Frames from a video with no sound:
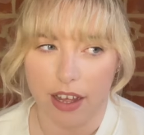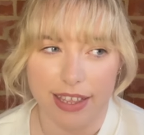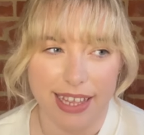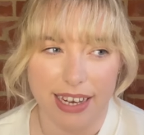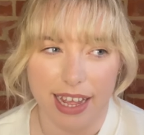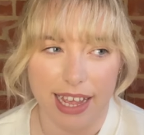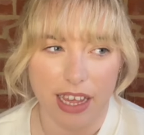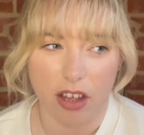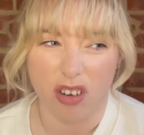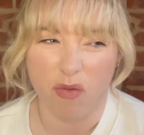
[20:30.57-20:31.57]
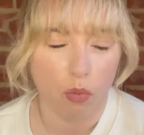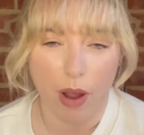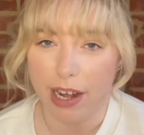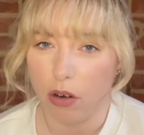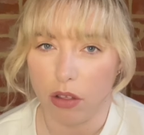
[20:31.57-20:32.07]
I did a kind of
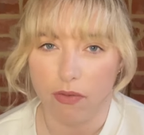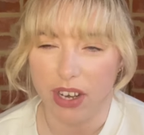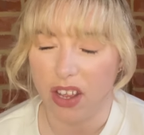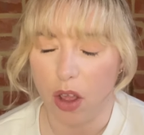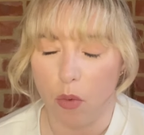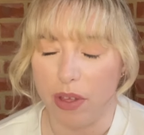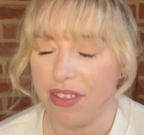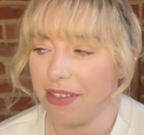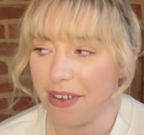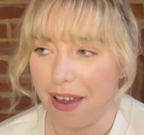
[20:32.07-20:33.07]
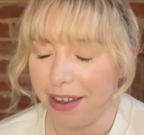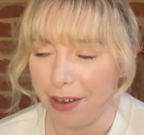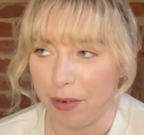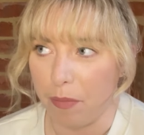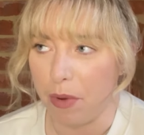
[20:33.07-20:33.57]
weight loss video with
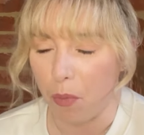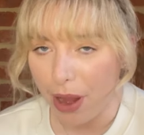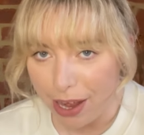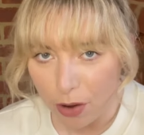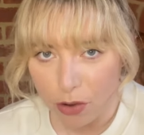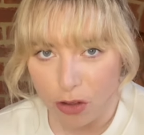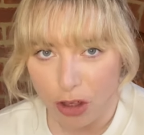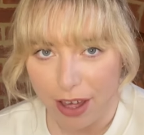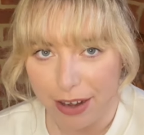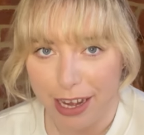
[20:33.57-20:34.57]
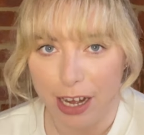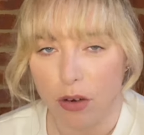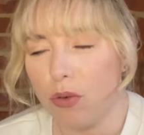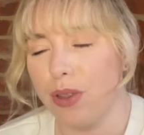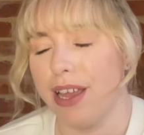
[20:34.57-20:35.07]
starting my weight loss journey
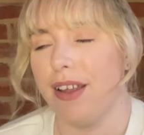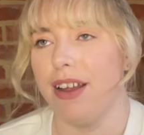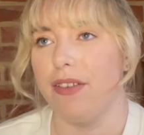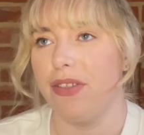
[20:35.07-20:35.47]
and all that kind of